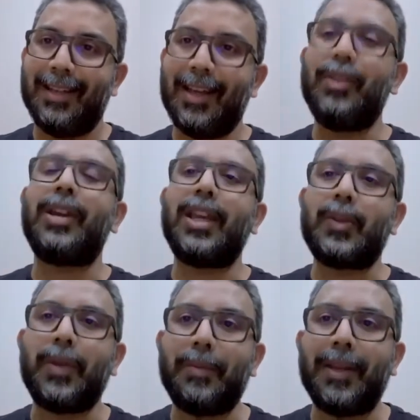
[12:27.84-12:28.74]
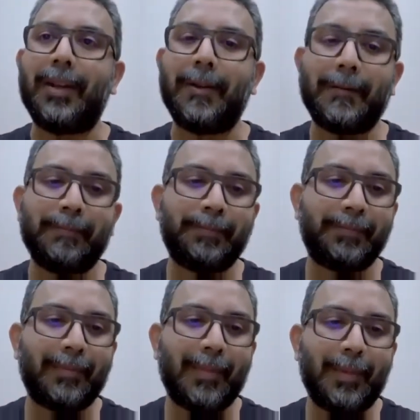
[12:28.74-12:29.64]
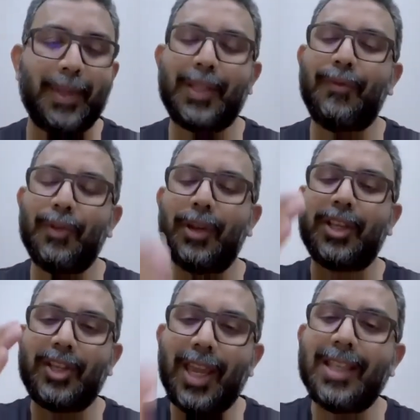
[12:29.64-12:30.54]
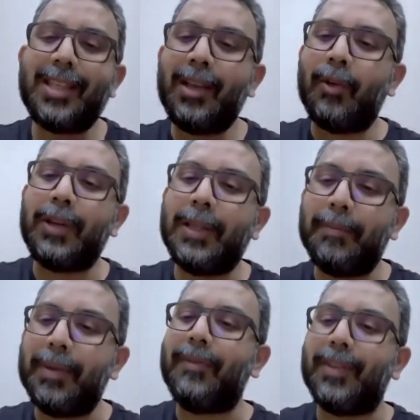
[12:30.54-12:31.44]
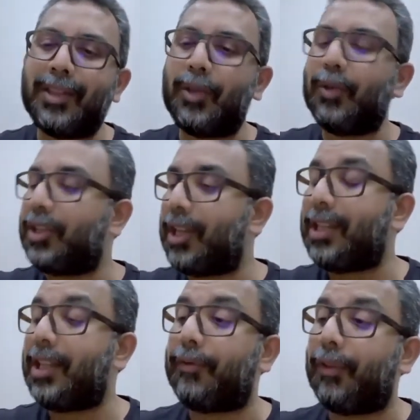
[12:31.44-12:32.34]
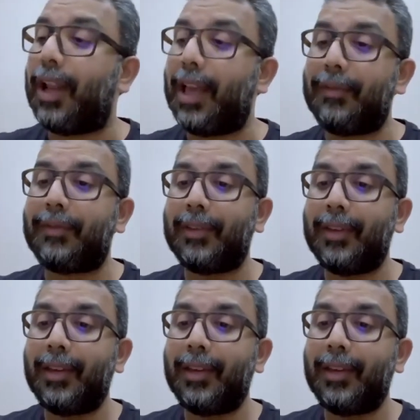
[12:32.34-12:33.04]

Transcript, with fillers: Are you guys with me? Not? Because if you are chasing only BVs, you will chase it for life.